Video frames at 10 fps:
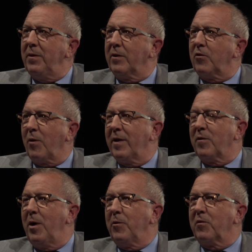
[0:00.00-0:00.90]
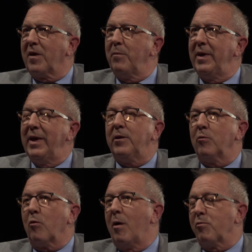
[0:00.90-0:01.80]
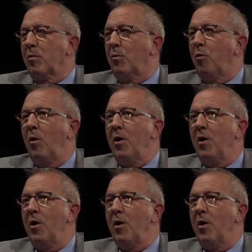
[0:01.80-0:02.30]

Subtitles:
that transponders can be interoperable